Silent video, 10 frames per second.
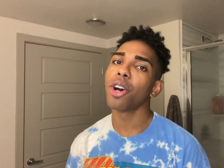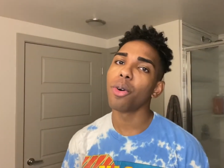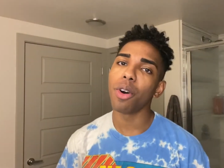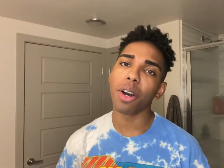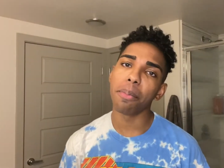
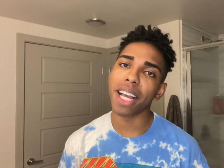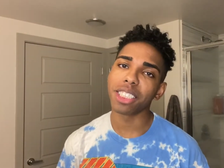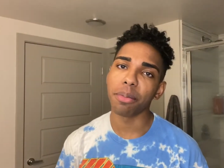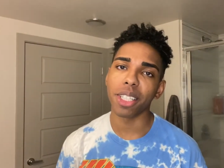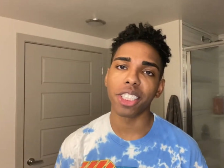welcome back
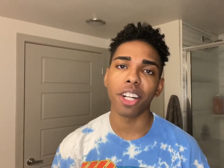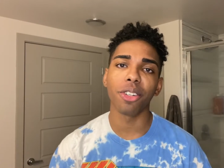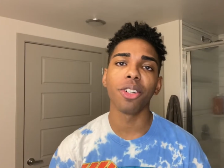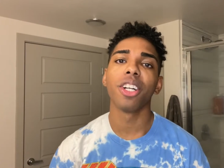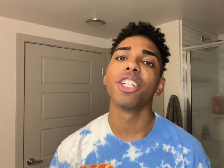to my
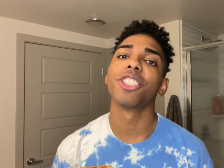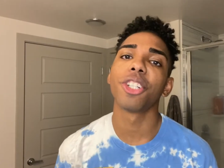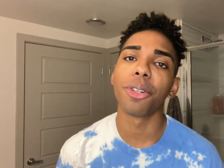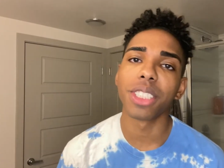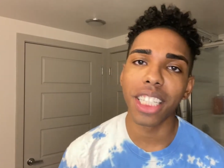channel
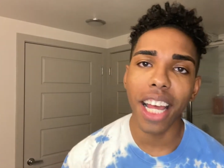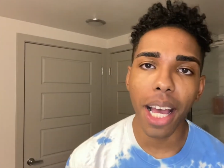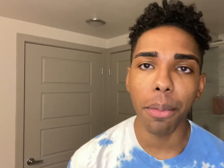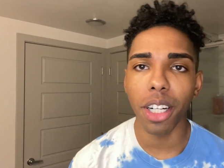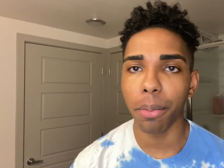so today
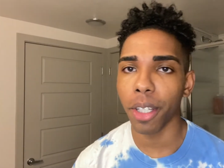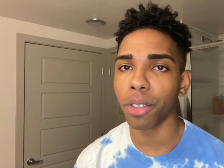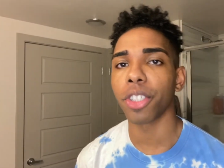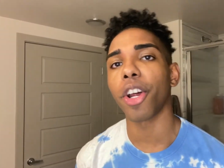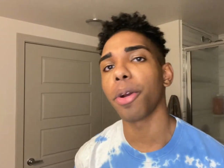i'm going to be
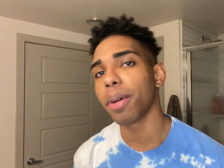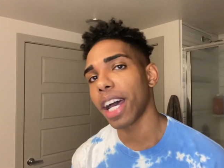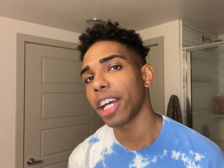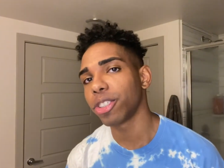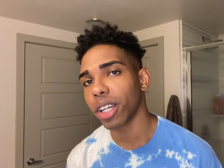using urban
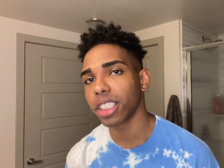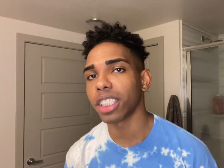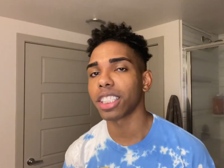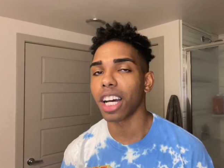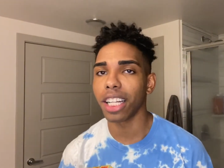
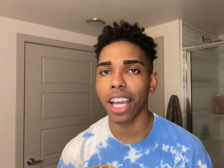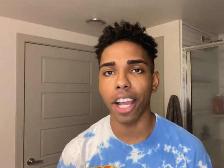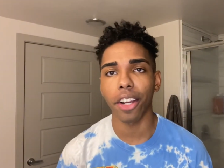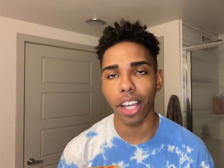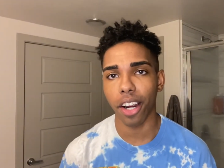hydrations honey
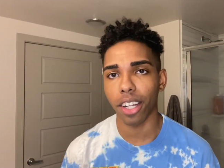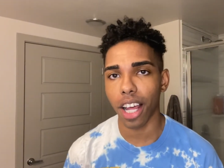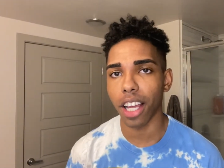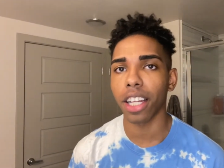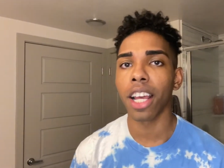hair care
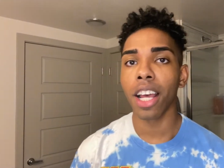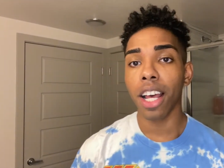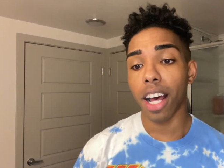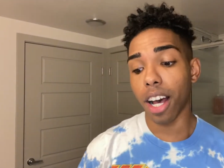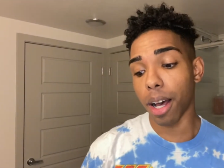line
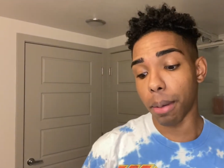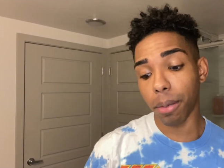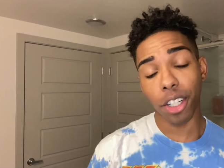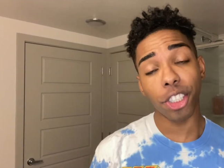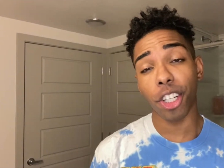um, I'm
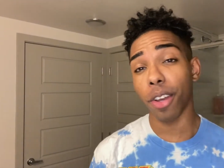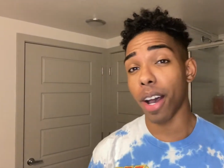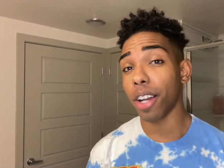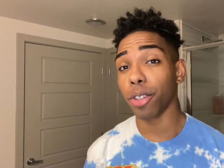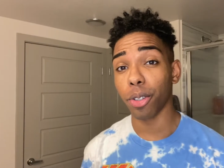gonna show you
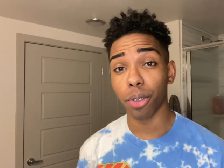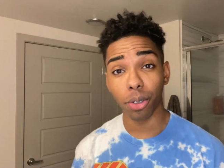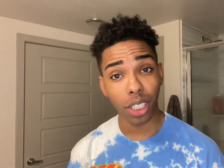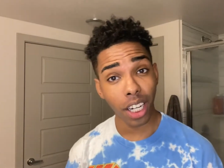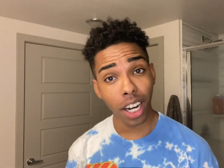how I do the
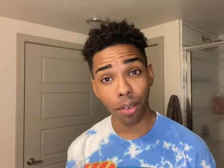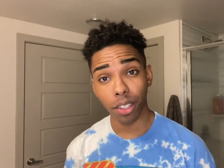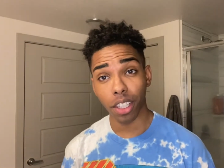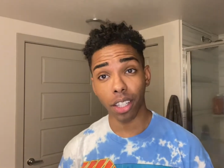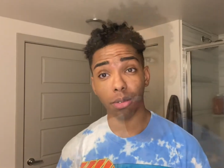routine and
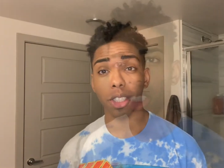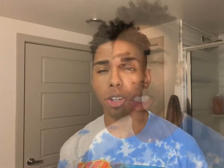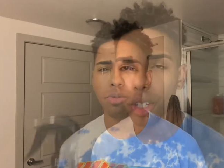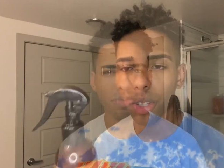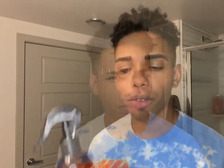everything. So,
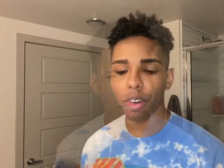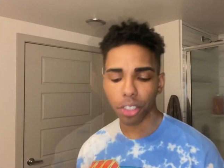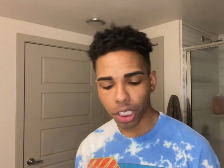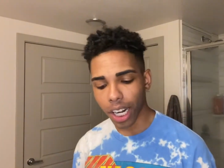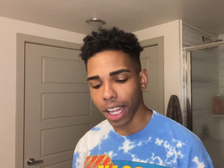so the
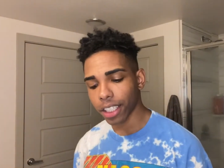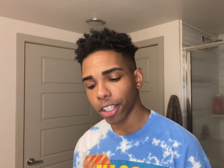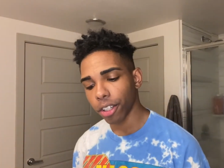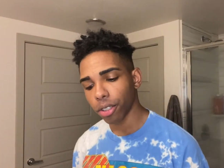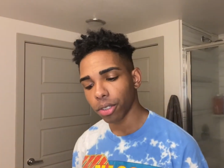first thing I like to
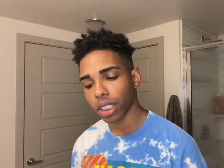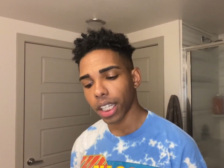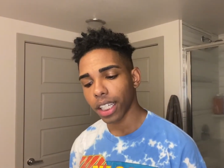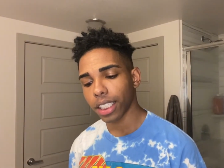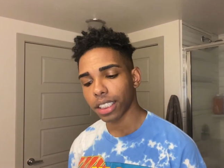use
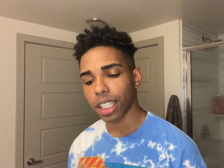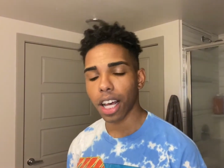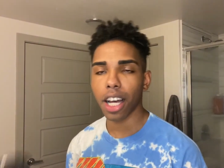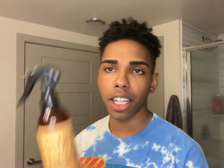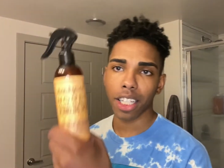is the
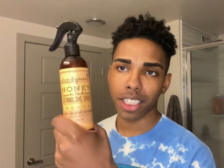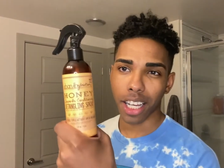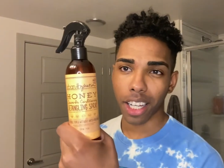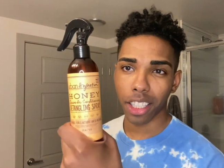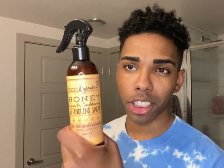honey
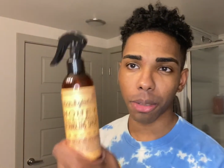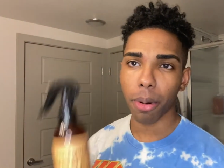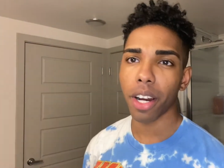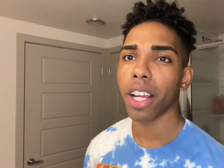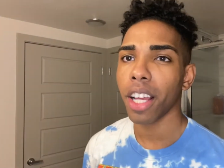detangling
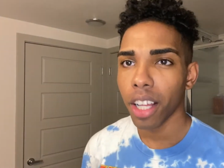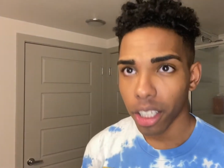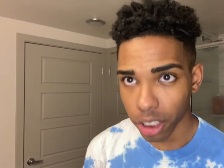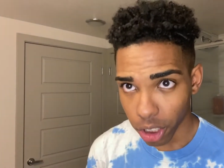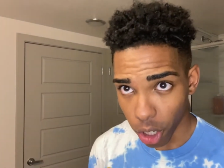spray.
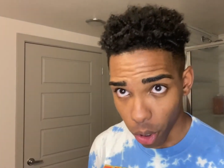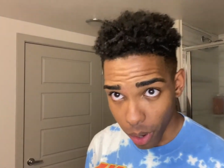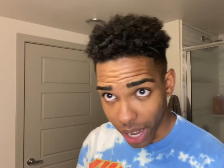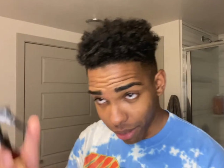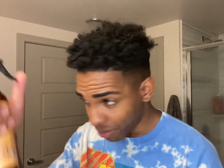
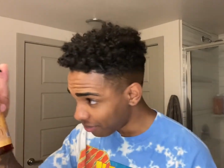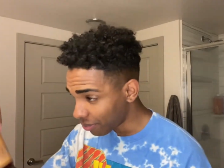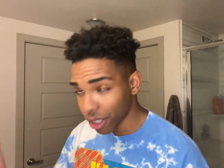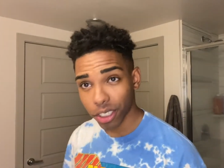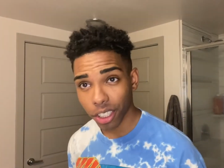So
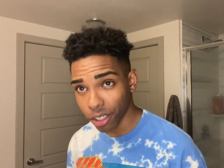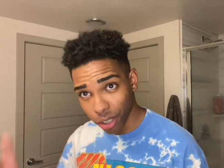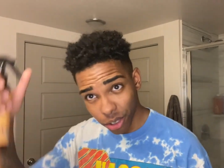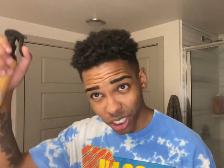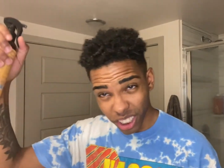first thing you
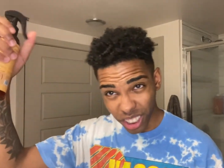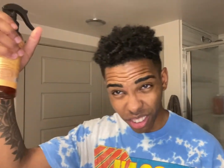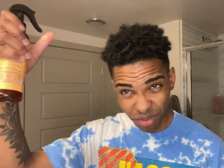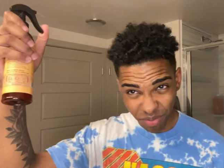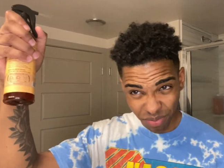do is just,